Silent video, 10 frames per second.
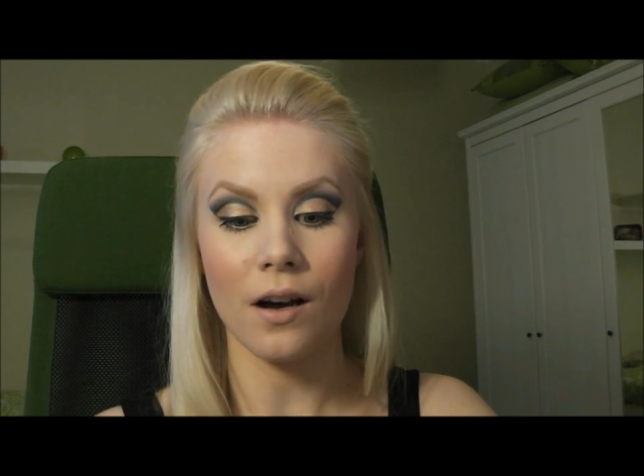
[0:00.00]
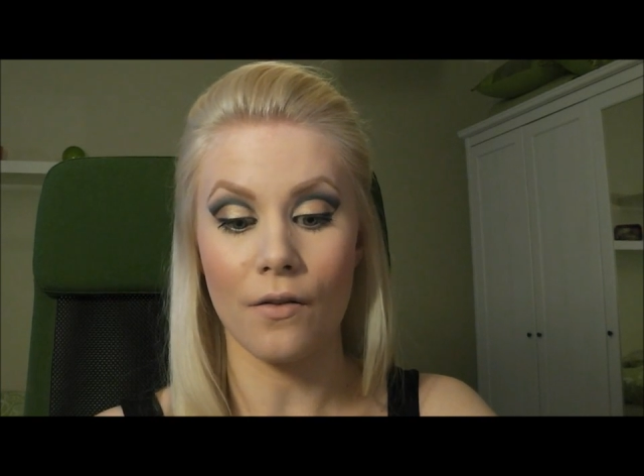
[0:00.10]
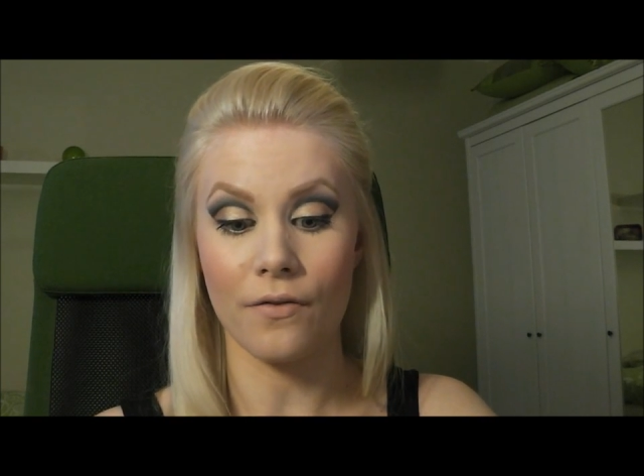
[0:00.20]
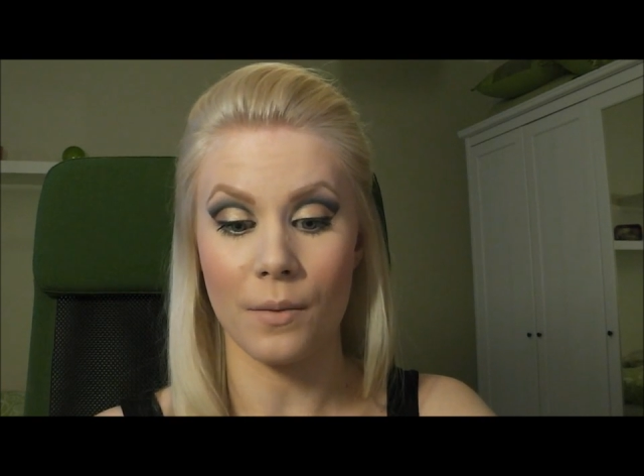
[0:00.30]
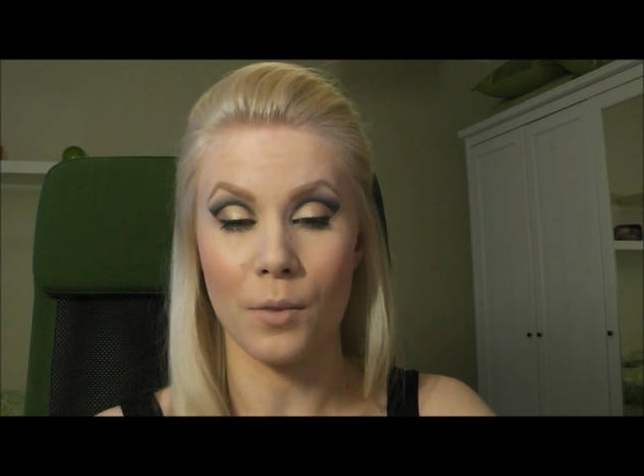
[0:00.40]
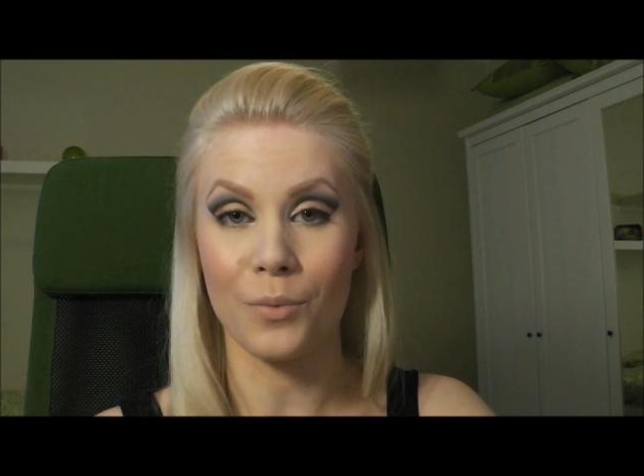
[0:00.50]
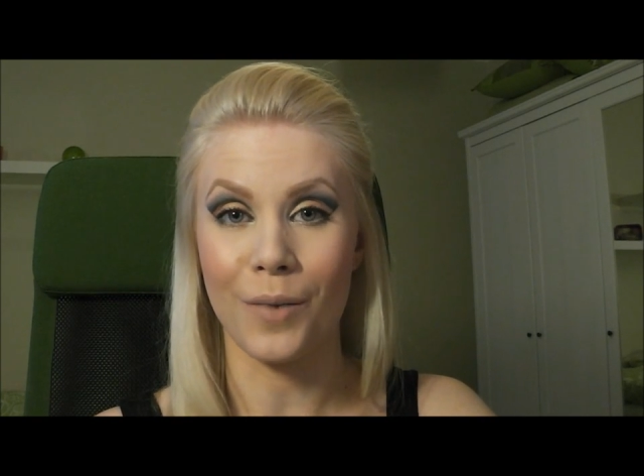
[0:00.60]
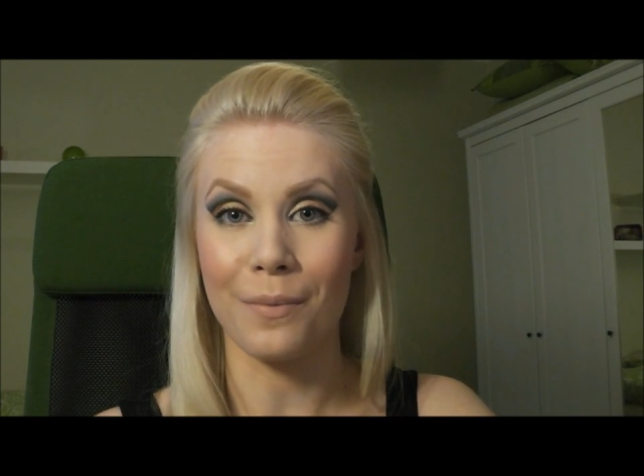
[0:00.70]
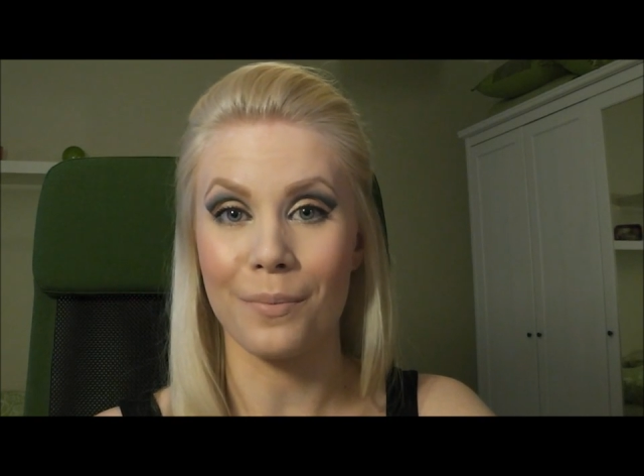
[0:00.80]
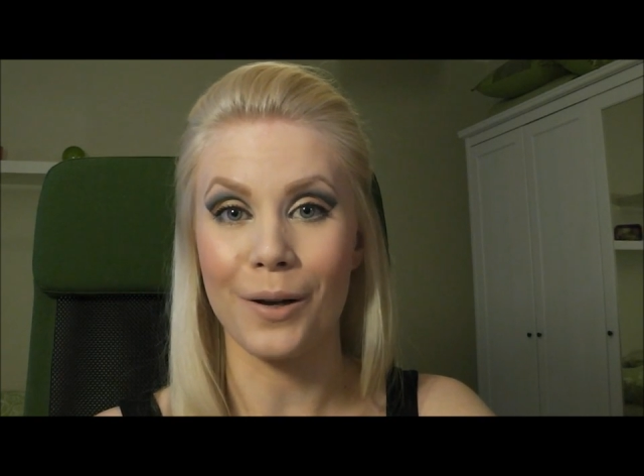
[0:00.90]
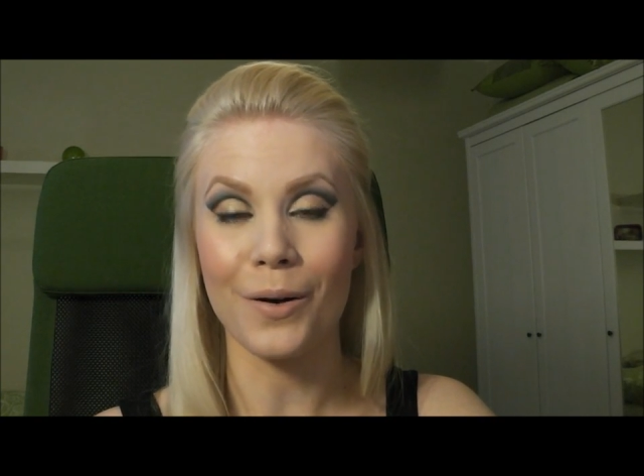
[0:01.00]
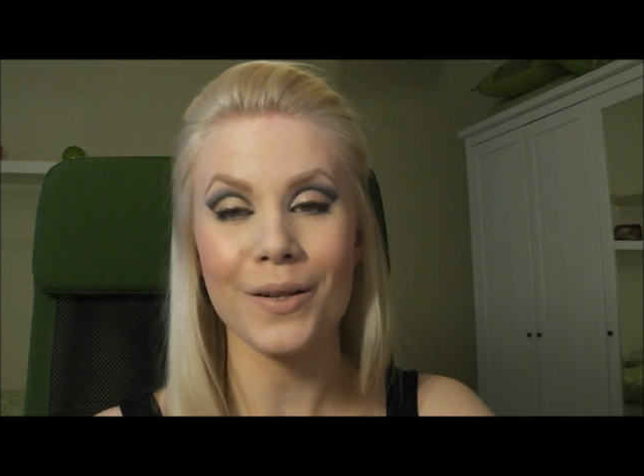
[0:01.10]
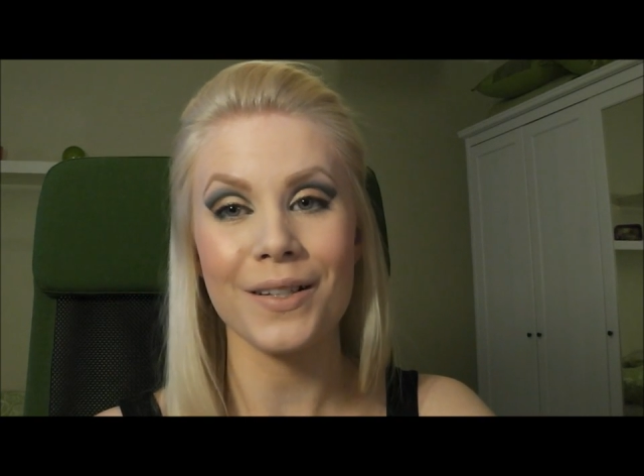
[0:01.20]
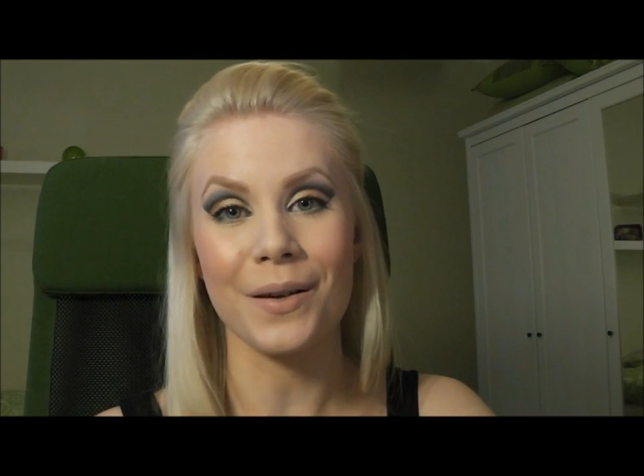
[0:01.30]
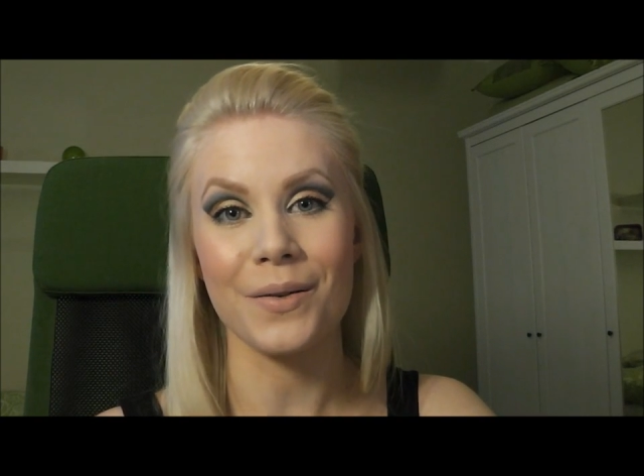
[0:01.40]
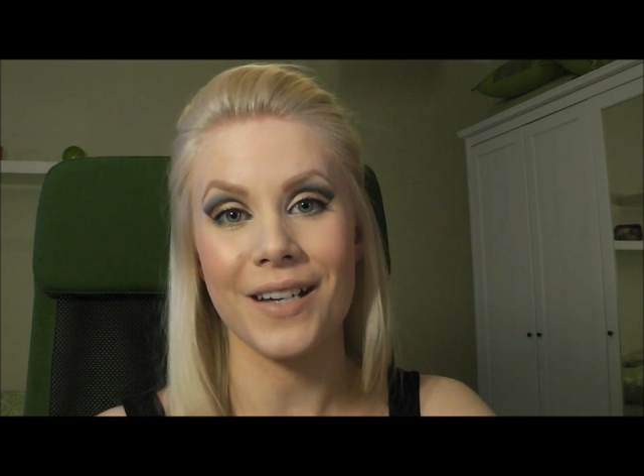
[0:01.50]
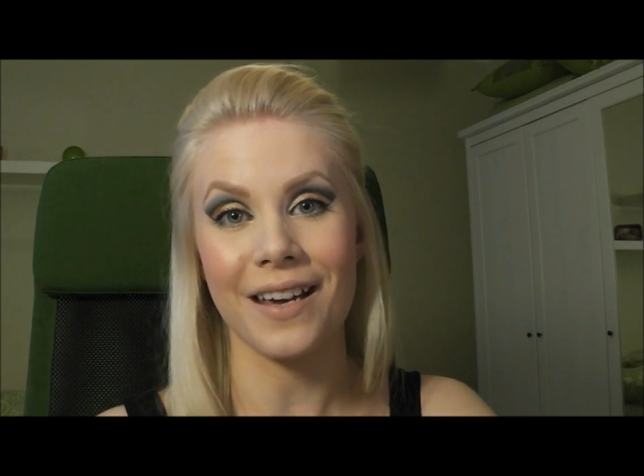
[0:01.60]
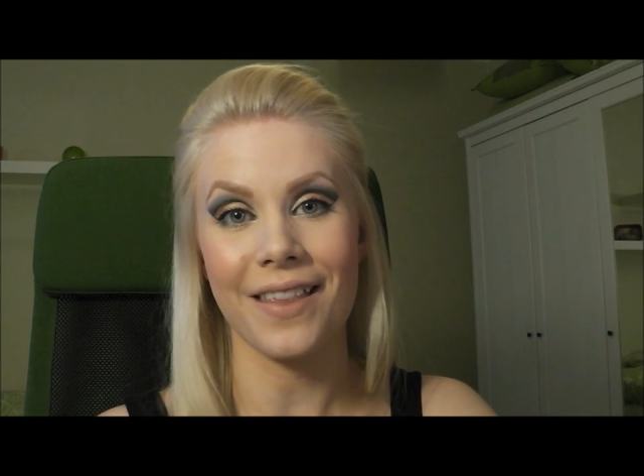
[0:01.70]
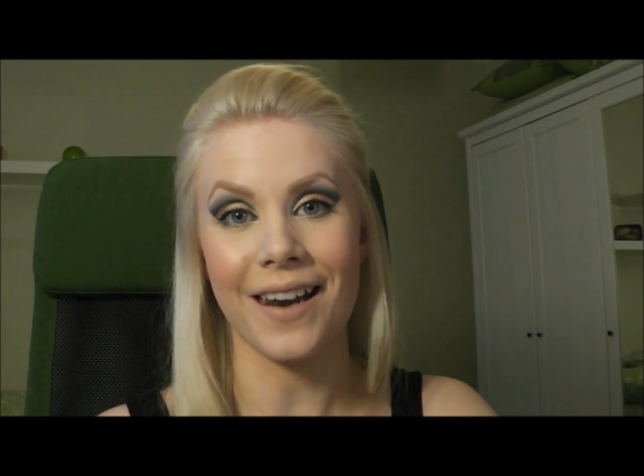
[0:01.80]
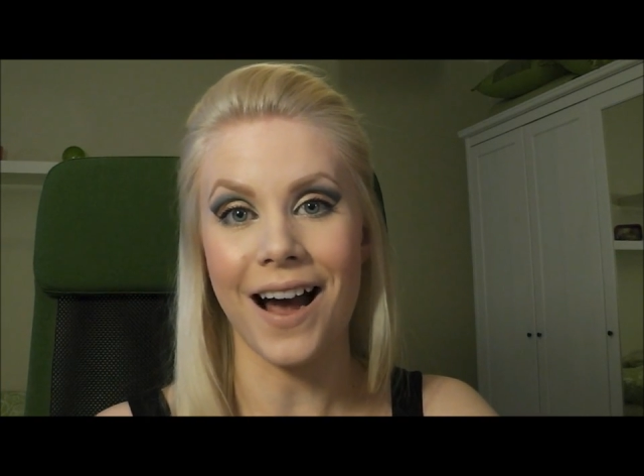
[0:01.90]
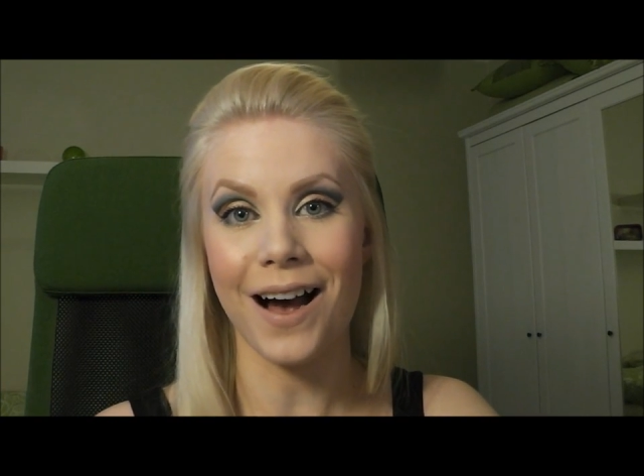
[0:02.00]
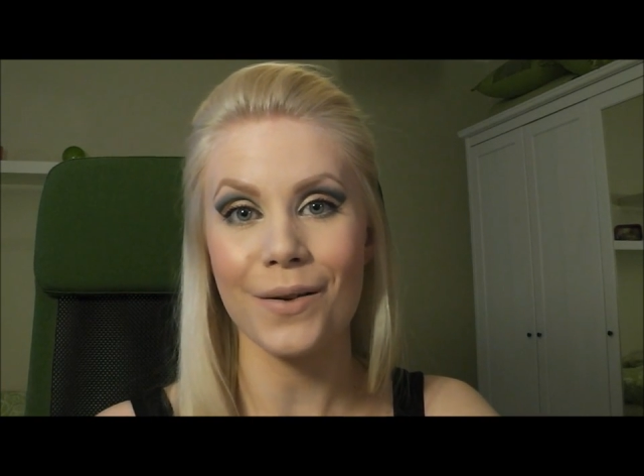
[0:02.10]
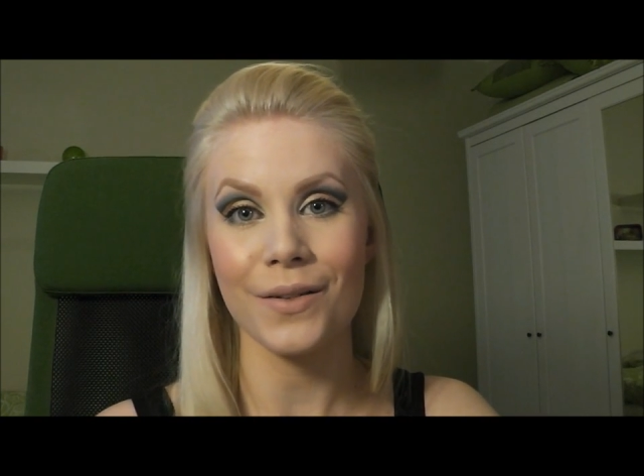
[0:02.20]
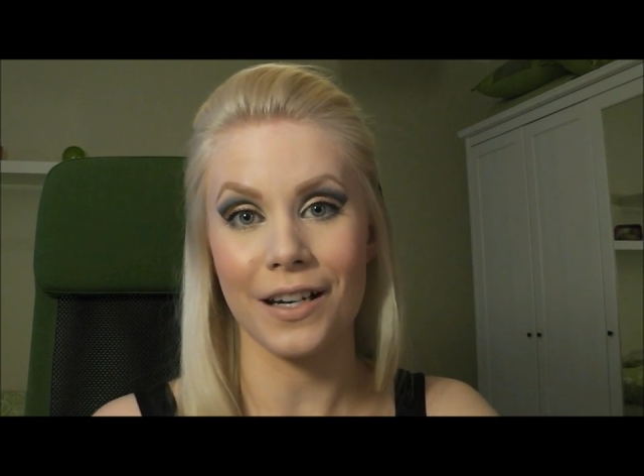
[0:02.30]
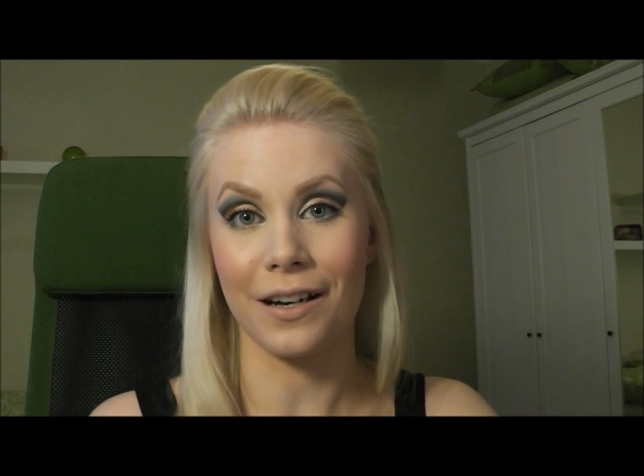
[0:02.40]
of them on my blog, so check that out.